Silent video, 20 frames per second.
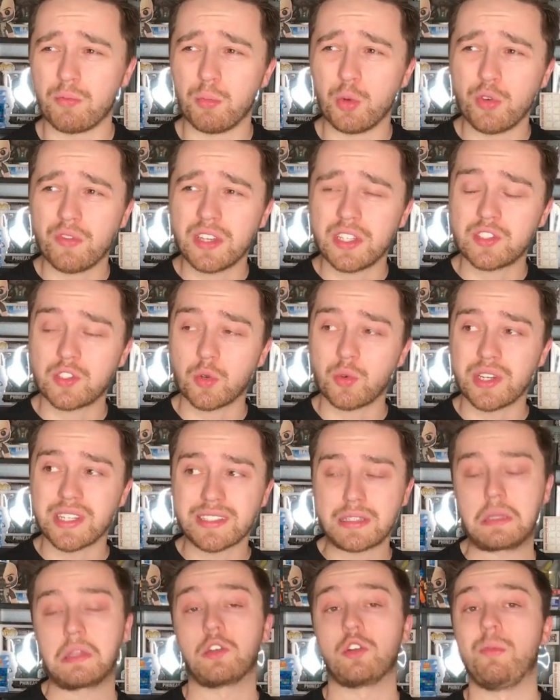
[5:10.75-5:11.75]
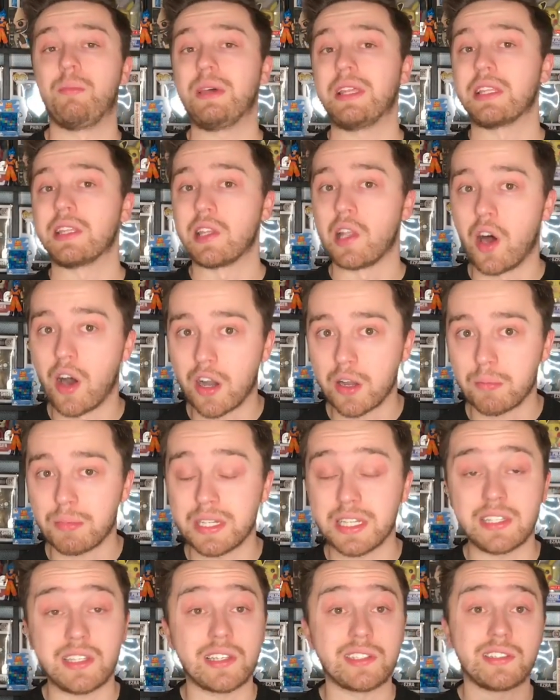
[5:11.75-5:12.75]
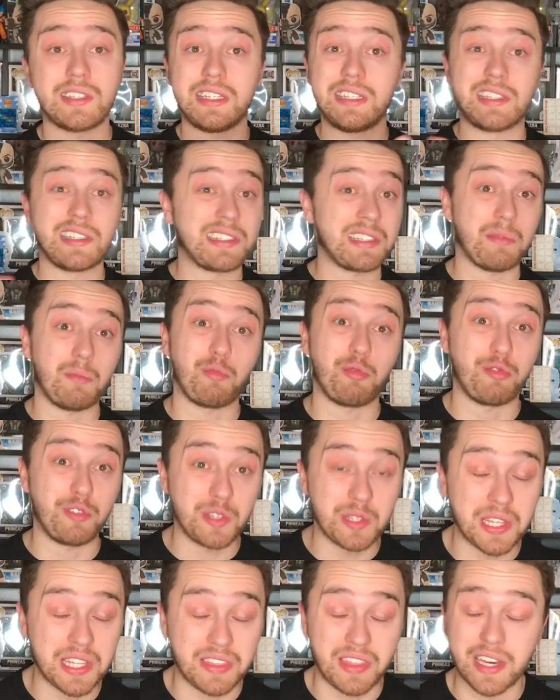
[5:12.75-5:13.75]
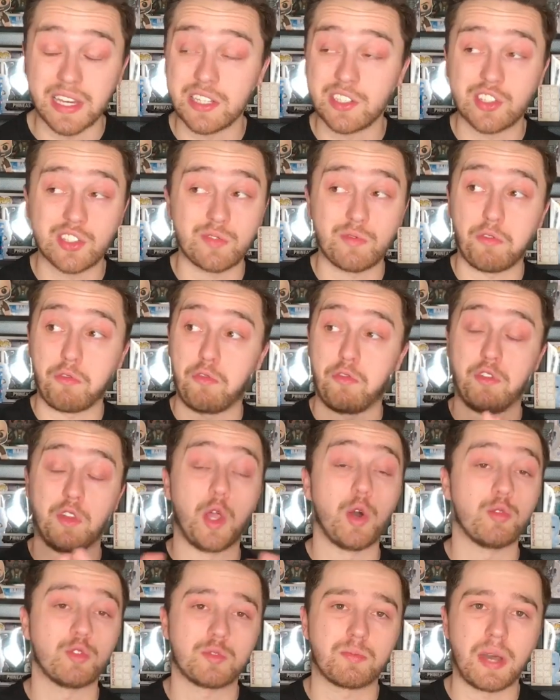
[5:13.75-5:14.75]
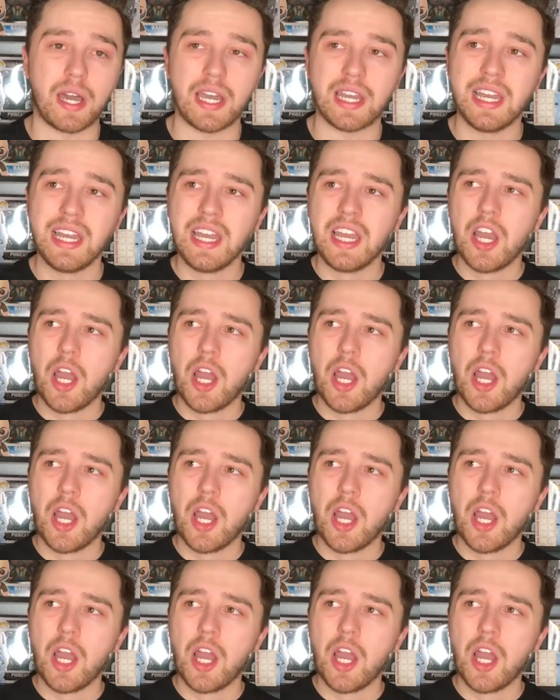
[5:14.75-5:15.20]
movie so it is a little bit long but it does it doesn't even feel like that it just flows by